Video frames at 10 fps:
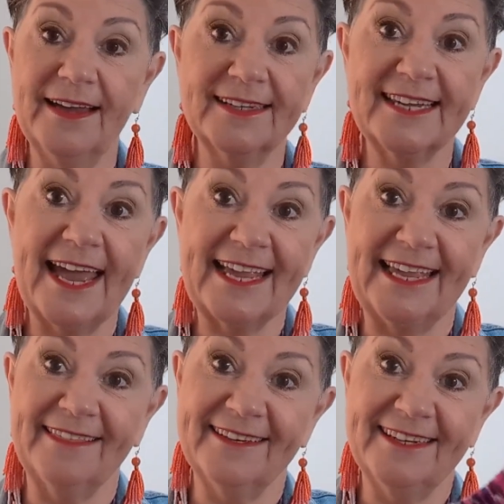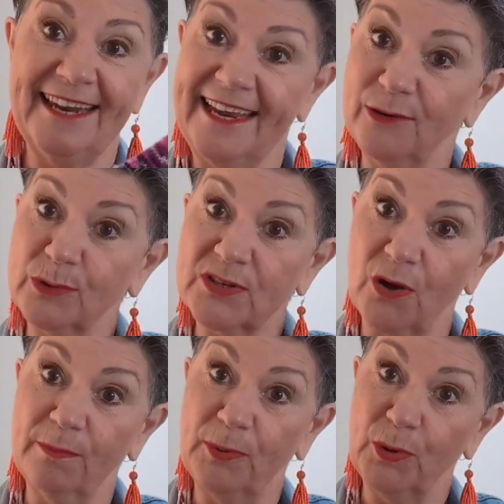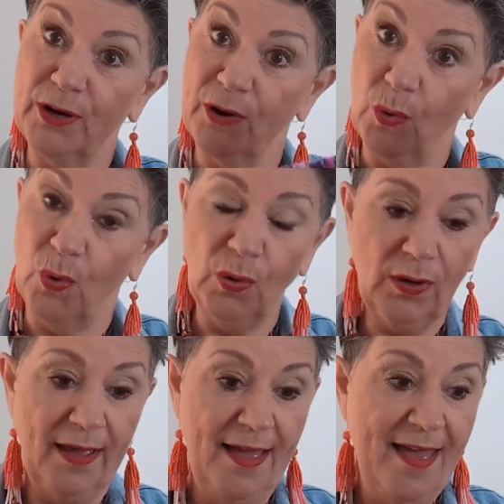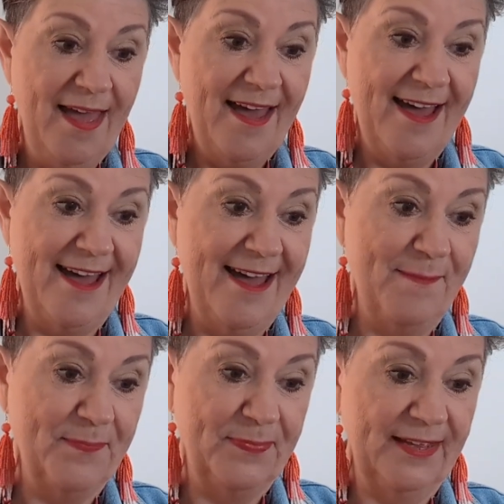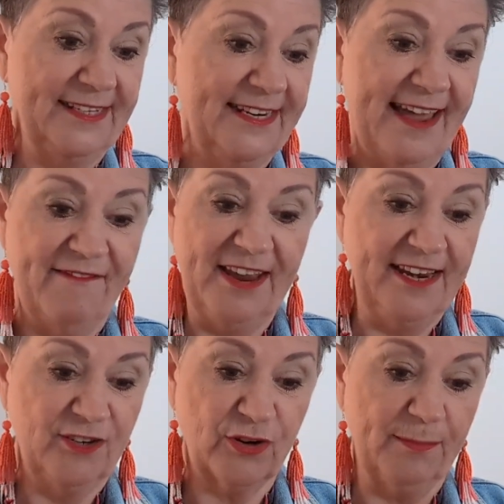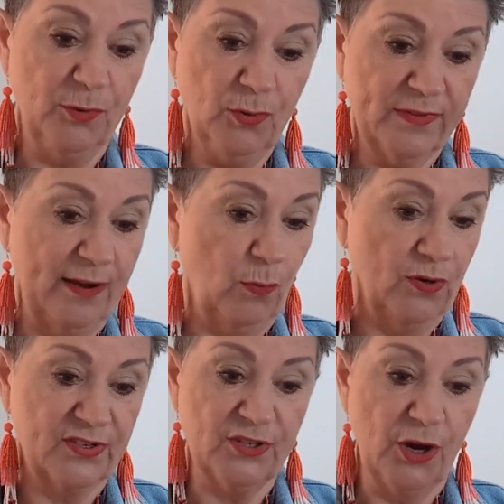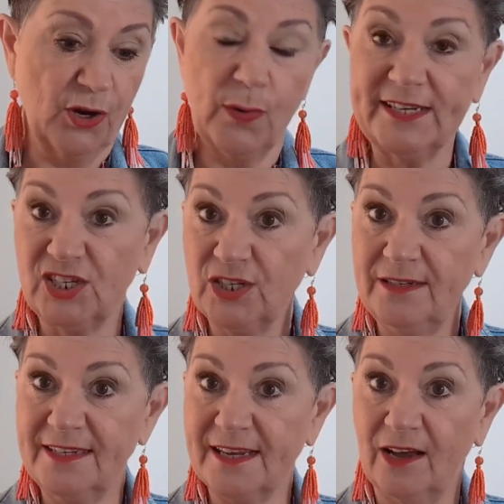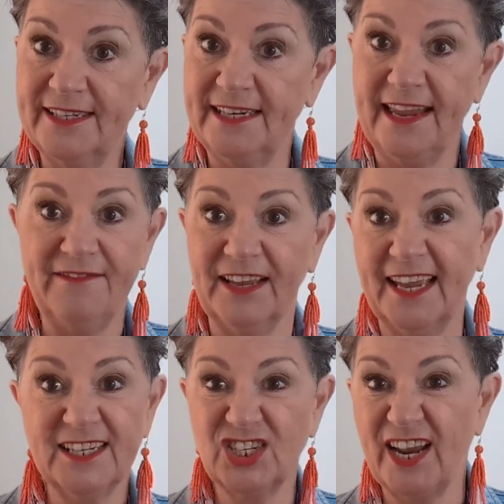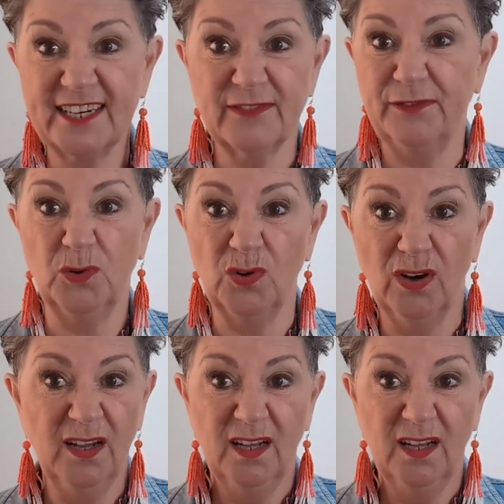taking the needles on board at all. I didn't have any trouble. There was no questions. I didn't even get checked for